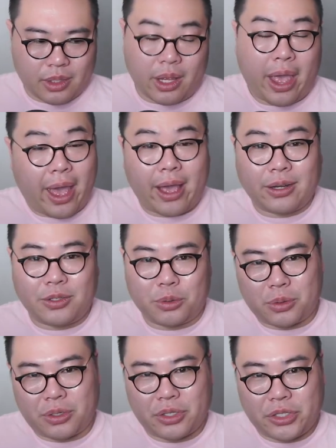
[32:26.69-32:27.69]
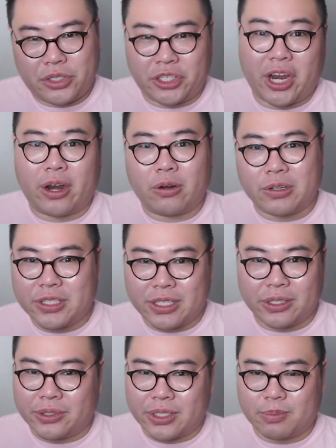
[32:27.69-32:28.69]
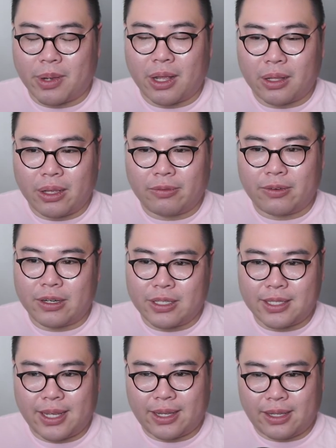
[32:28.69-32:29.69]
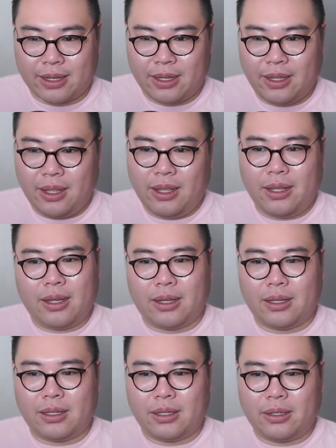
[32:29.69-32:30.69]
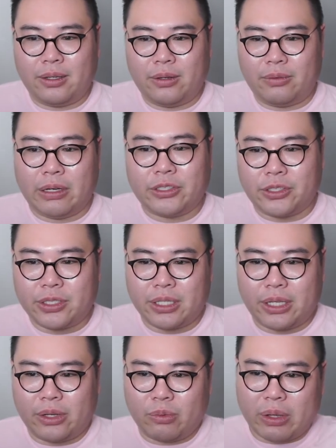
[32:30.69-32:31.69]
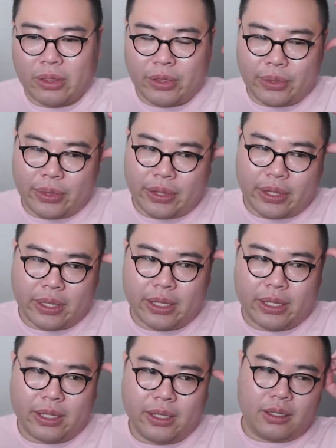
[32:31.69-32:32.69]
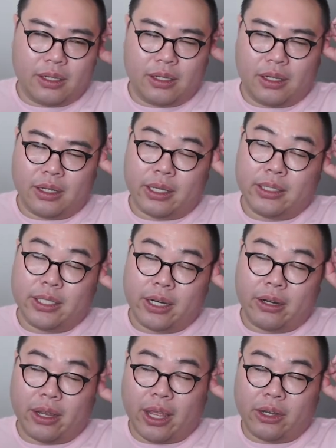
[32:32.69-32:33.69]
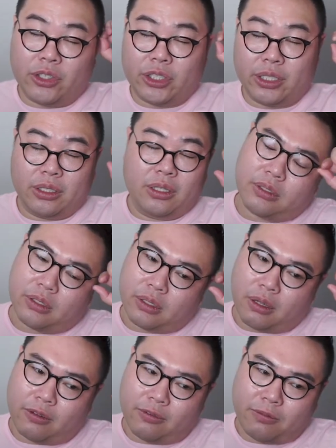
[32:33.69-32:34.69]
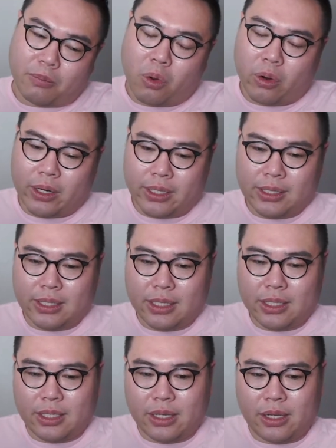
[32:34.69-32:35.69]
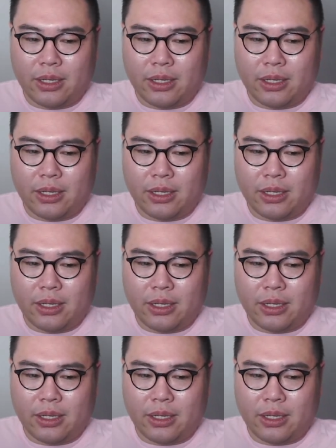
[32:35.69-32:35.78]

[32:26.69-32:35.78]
act or share or steal the spotlight for a second. Richardson with the interrogation of Morris.